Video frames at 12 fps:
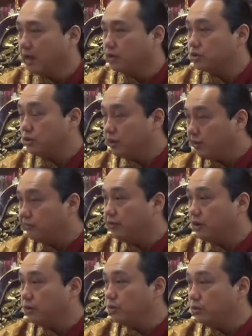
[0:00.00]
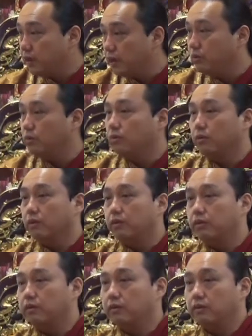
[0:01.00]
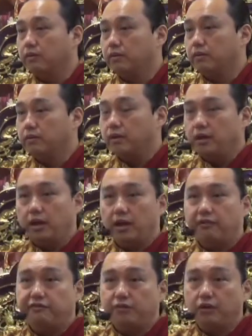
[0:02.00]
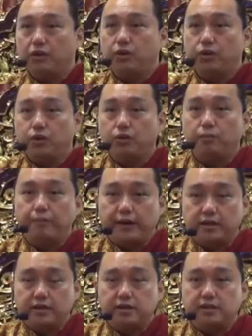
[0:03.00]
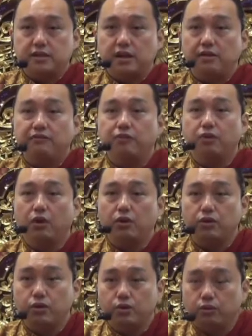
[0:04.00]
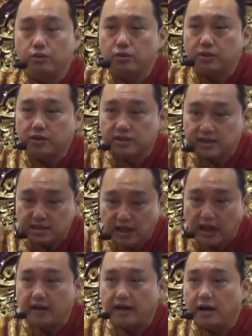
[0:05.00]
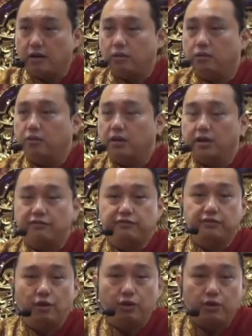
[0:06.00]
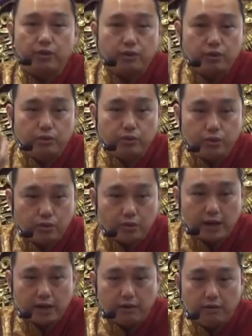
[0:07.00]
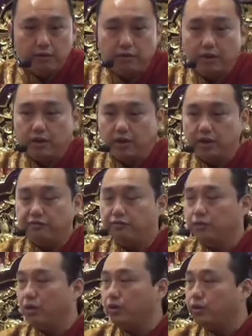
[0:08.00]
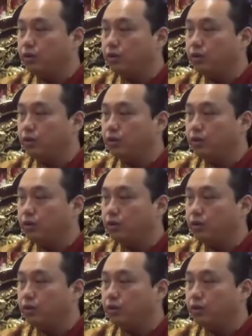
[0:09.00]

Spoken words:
So if not you, then who? If not you practice, if not you start now, if not you do now, if not